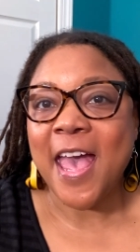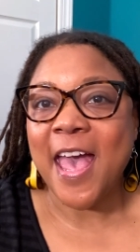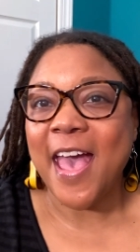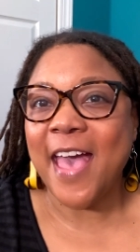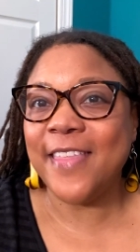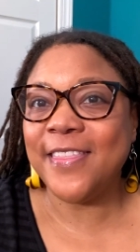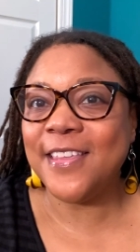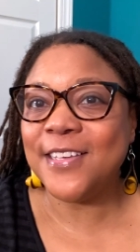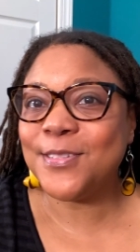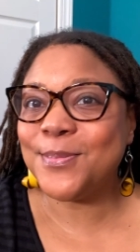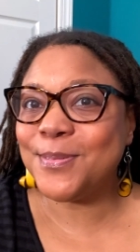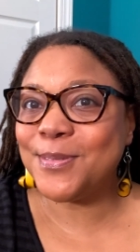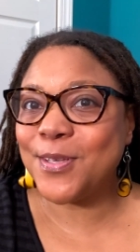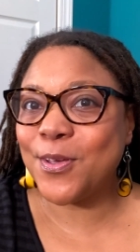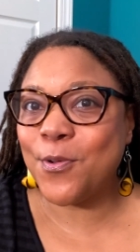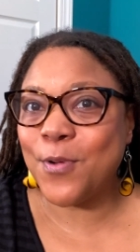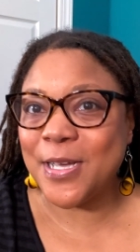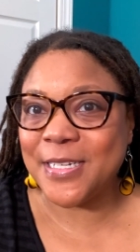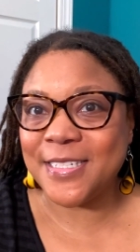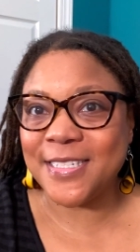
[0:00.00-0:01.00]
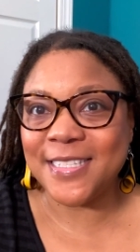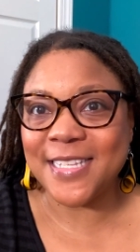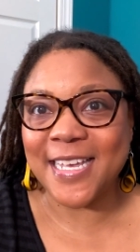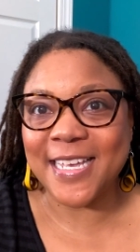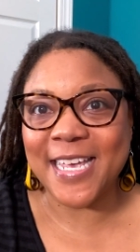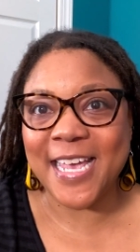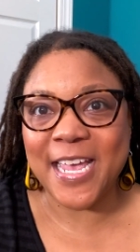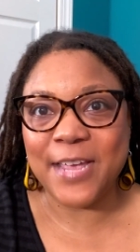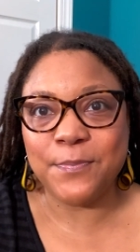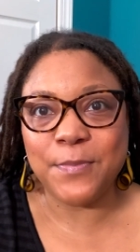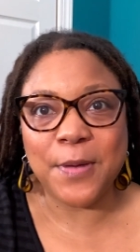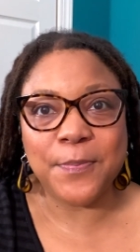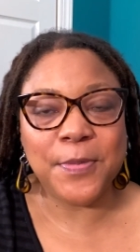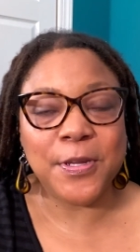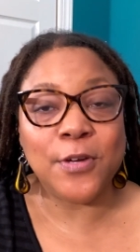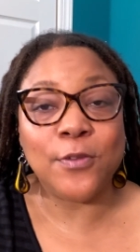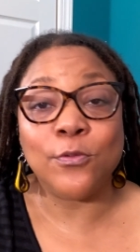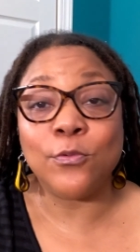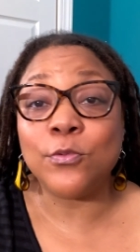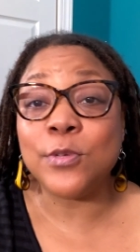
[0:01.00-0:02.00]
And this was a question that came up
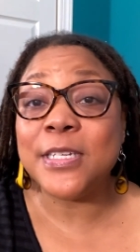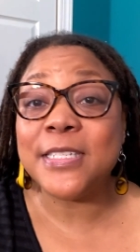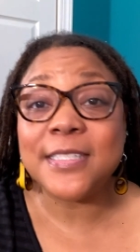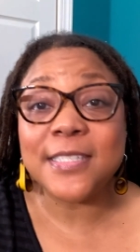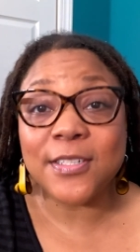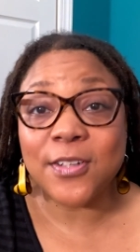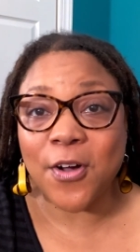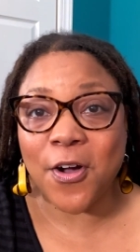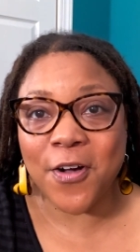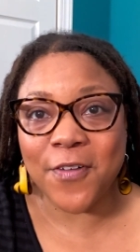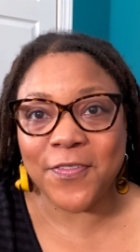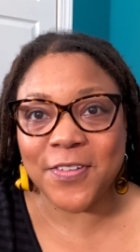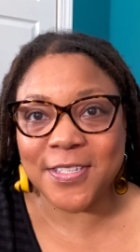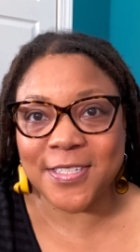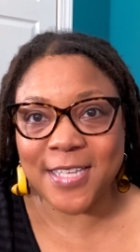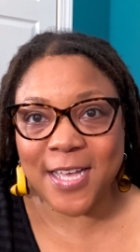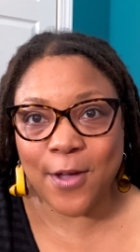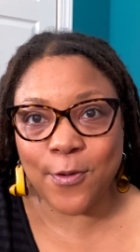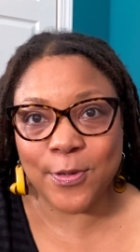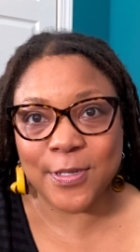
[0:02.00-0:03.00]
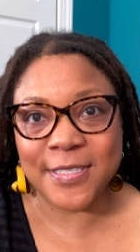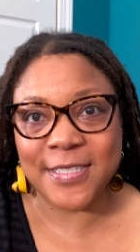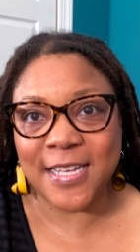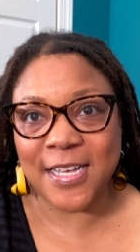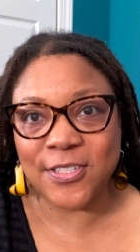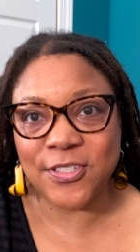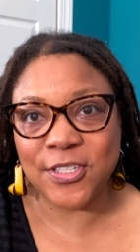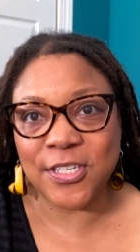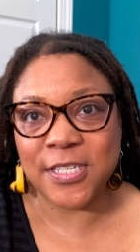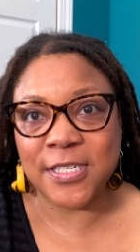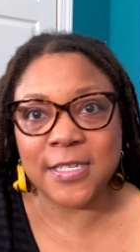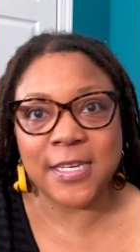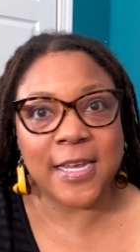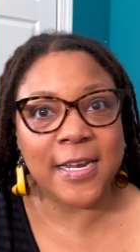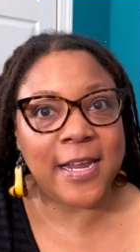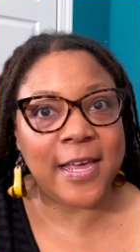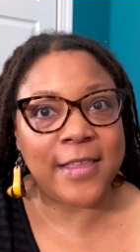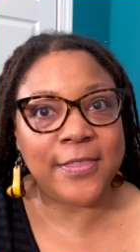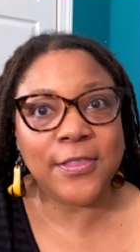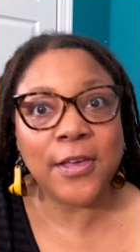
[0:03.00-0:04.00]
in a recent office hour session,
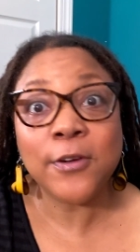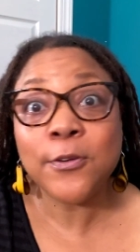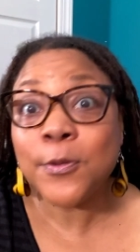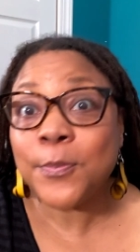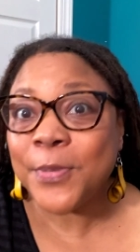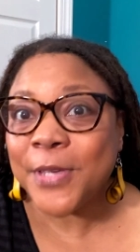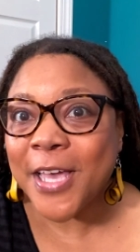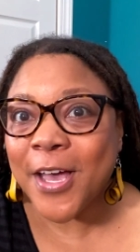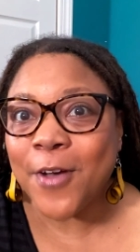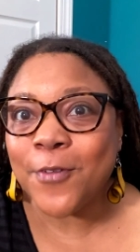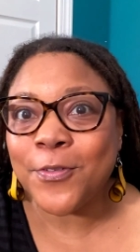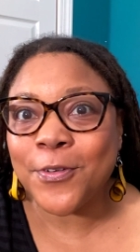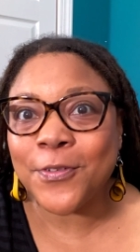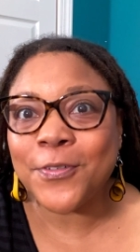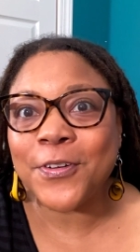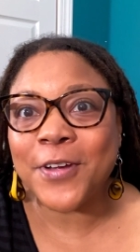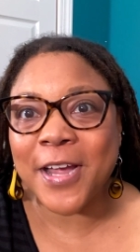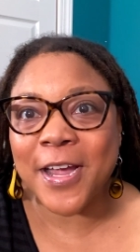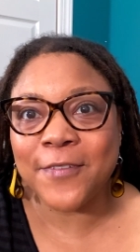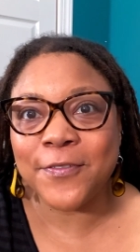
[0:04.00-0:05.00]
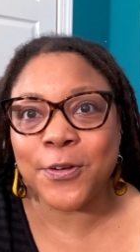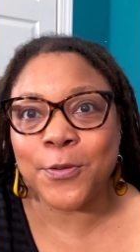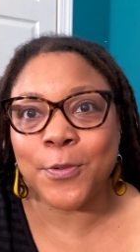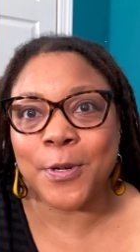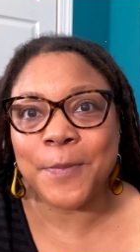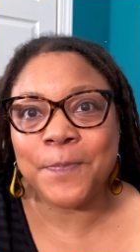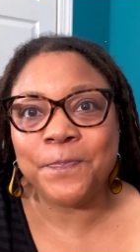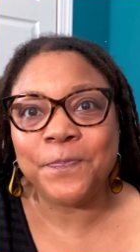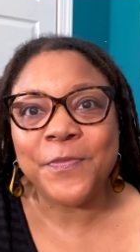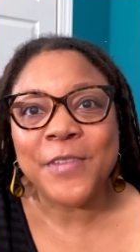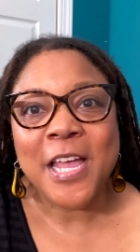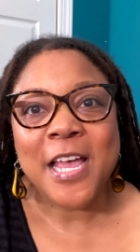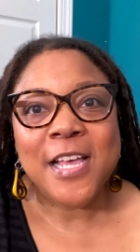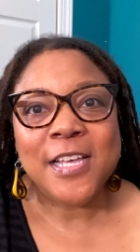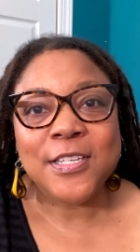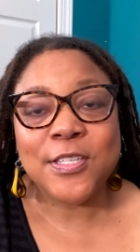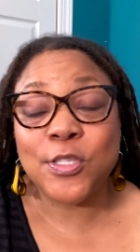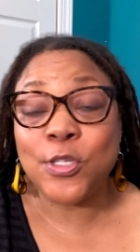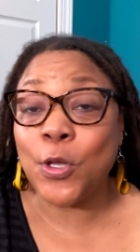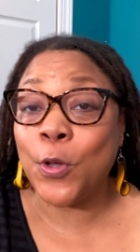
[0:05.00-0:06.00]
and I thought it would be helpful for everyone.
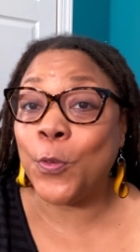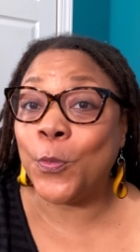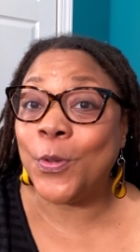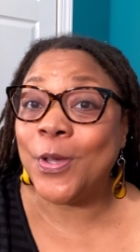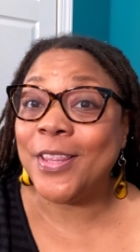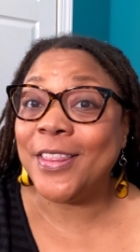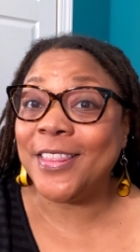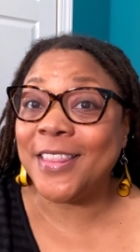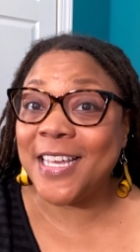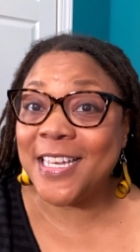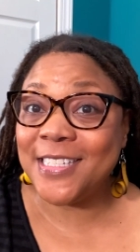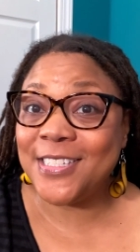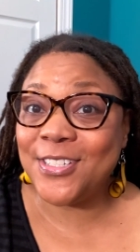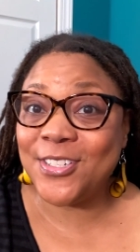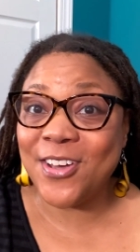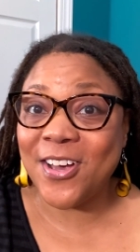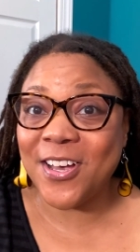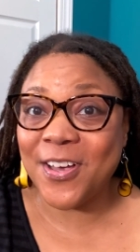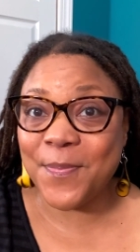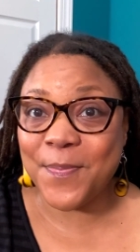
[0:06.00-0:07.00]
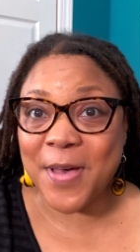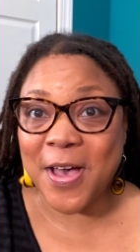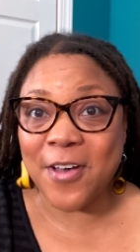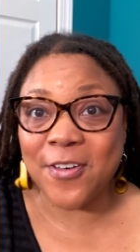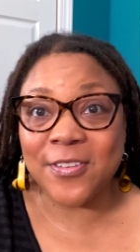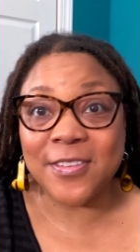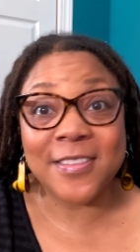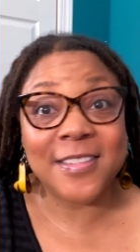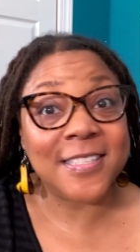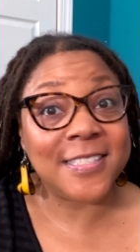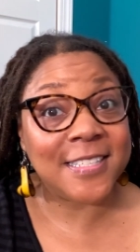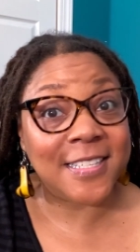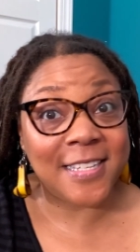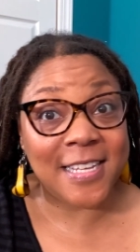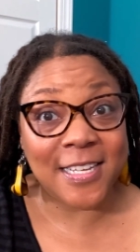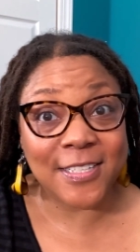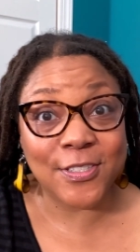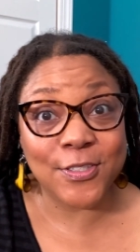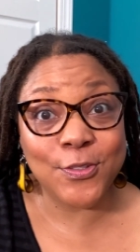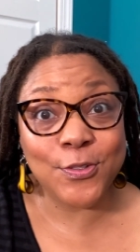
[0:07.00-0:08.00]
So let's talk about the
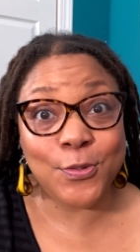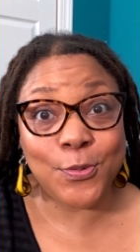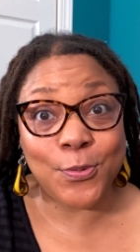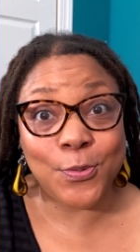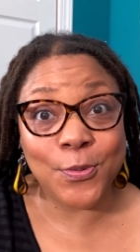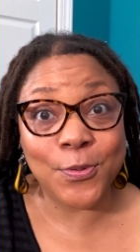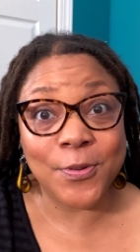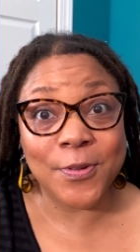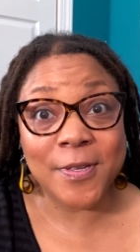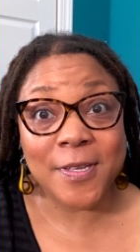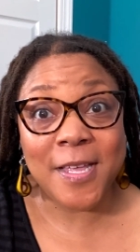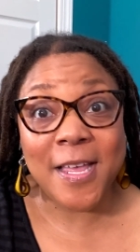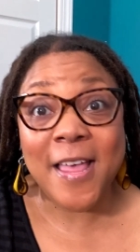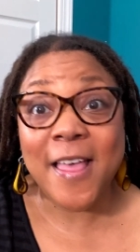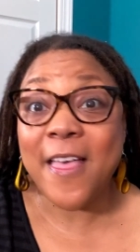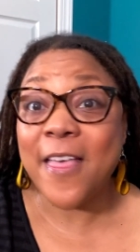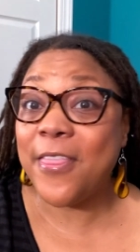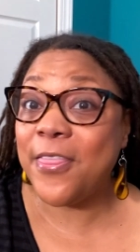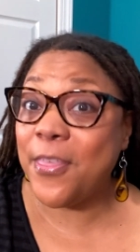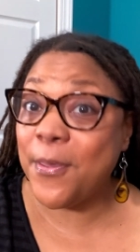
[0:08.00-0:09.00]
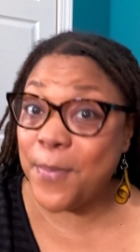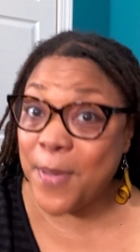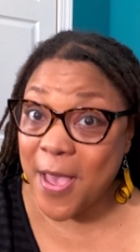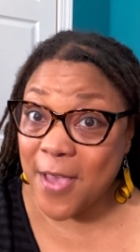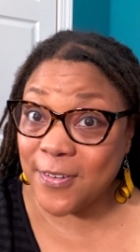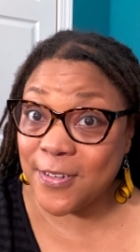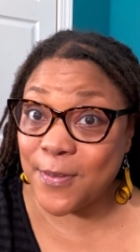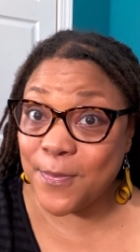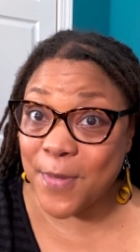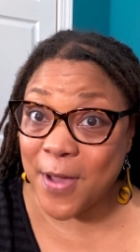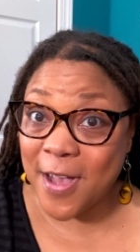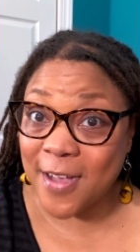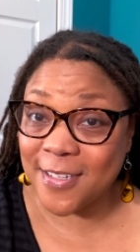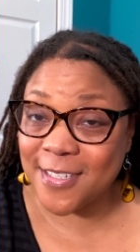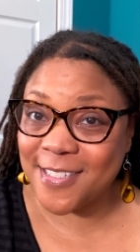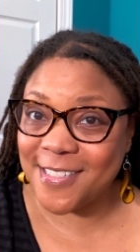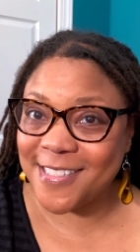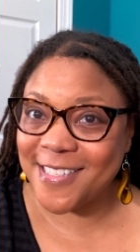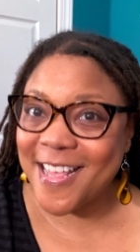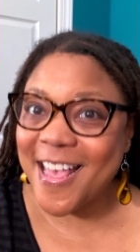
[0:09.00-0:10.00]
selection tool, the bounding
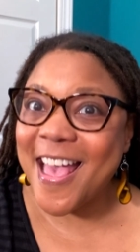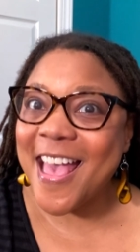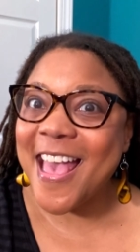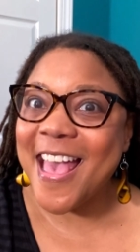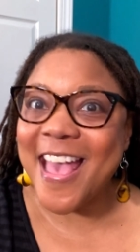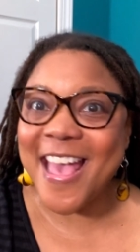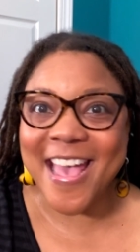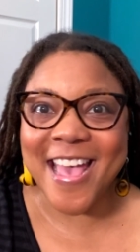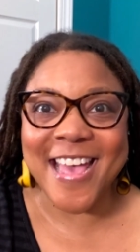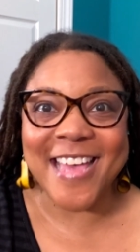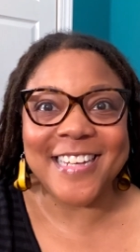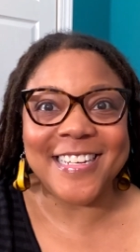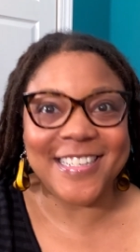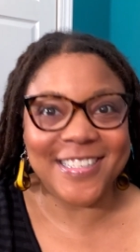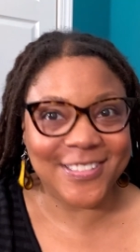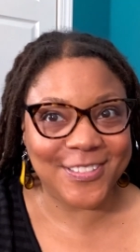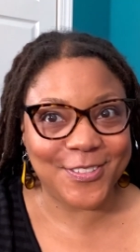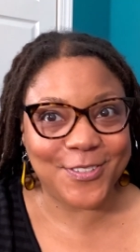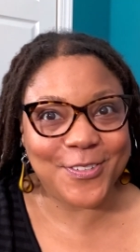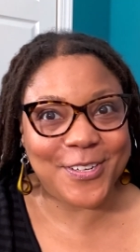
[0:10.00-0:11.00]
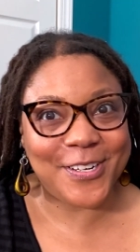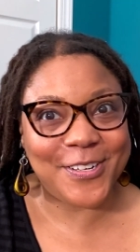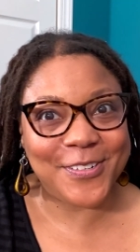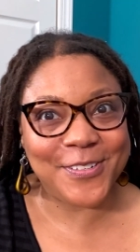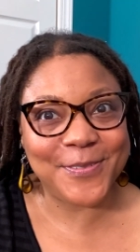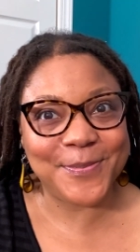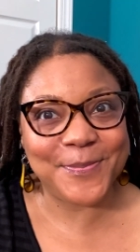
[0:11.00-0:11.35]
box, and Illustrator.